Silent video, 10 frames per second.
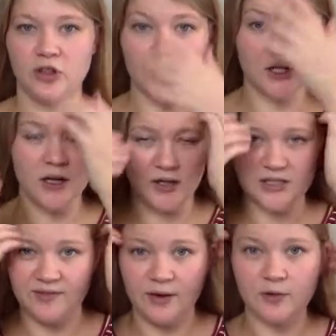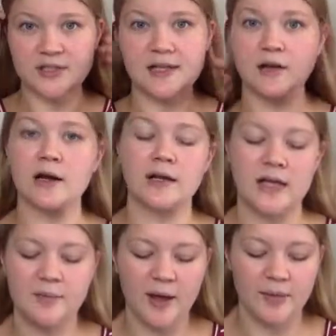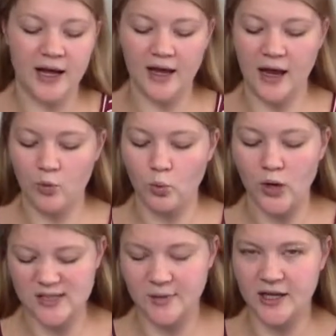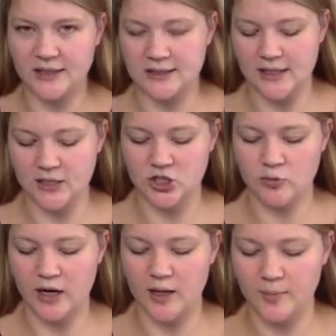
to $30 if I were to sell it on eBay, but I was planning to send it to